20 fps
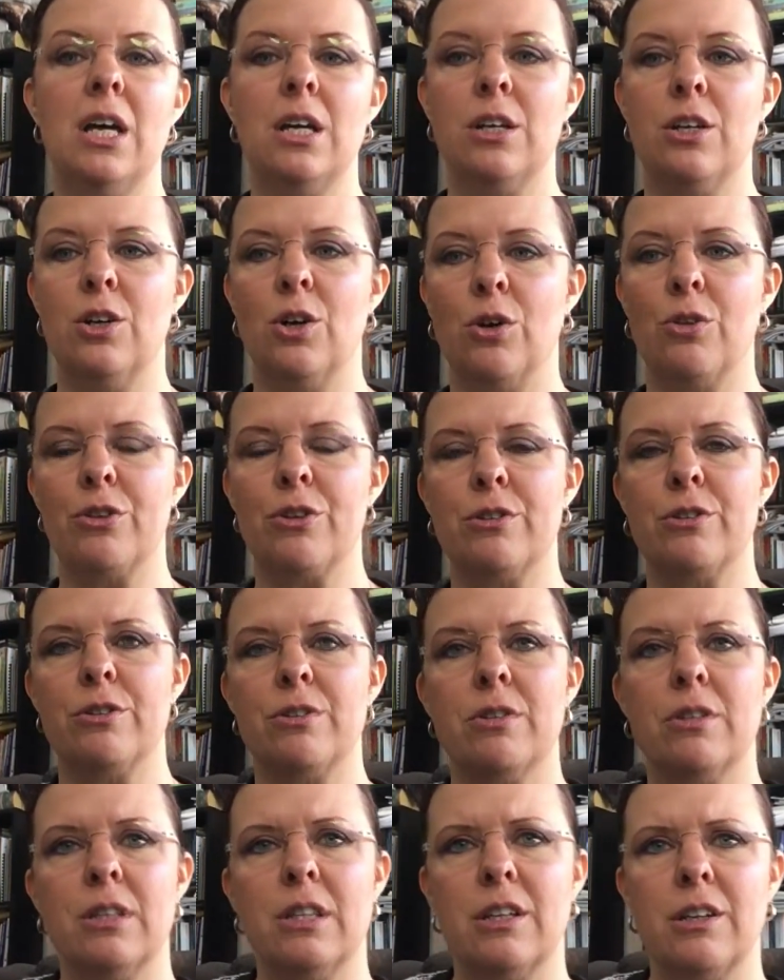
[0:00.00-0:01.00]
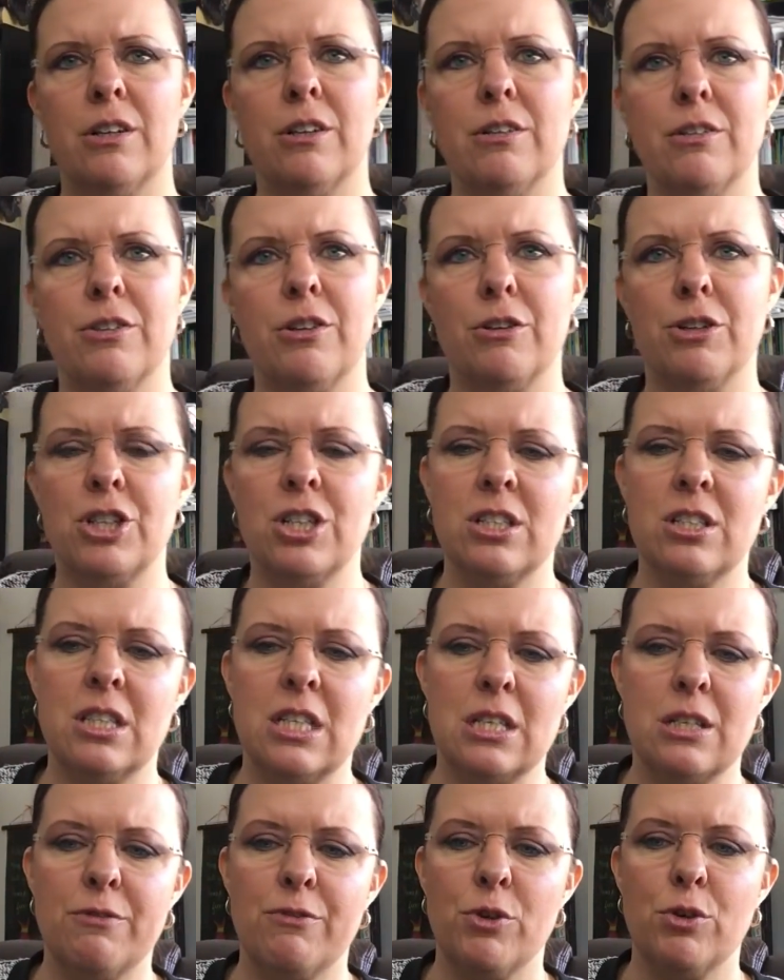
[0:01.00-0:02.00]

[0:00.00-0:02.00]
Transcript: You know, they're they're they're just these